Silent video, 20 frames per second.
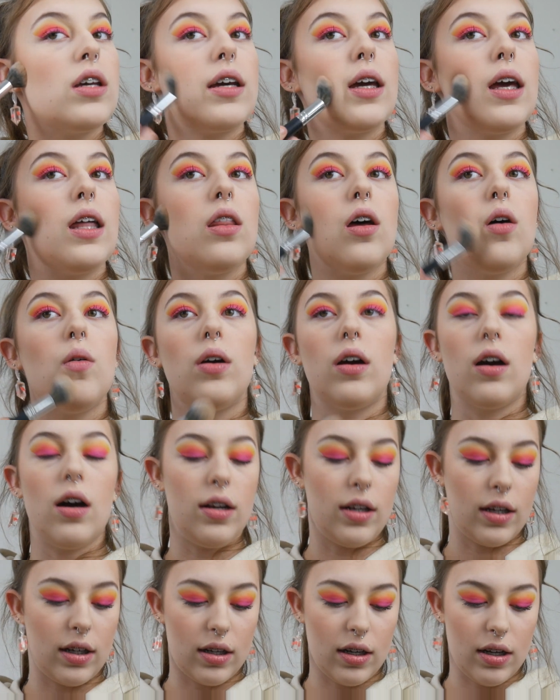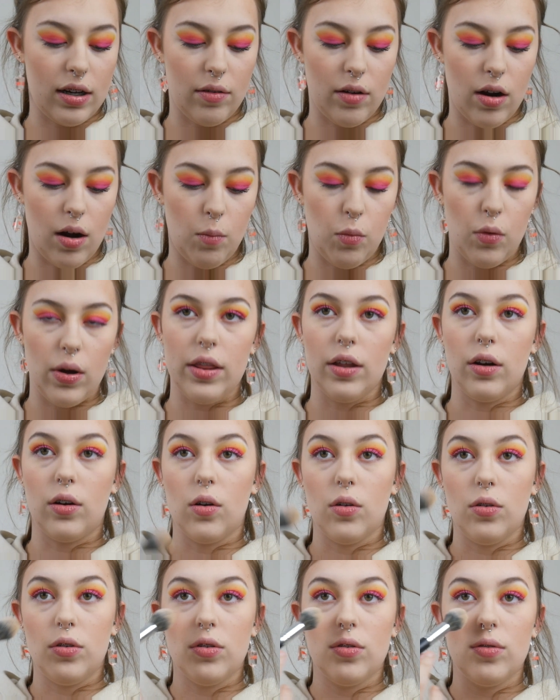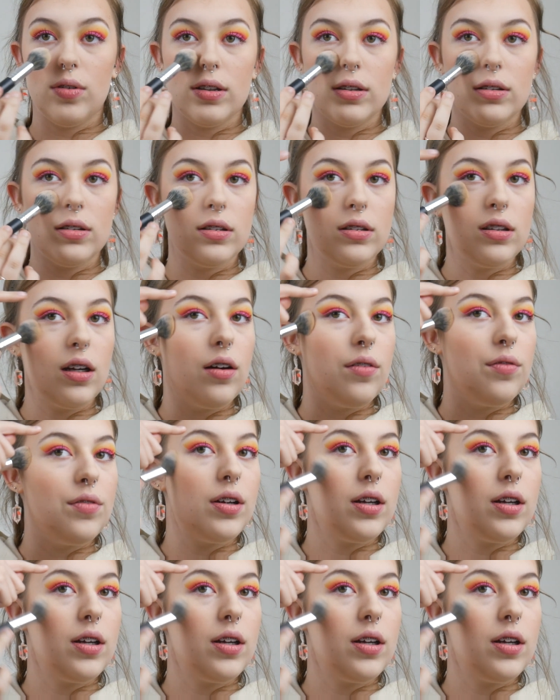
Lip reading: kit though and kind of clear up where the contour is and stuff.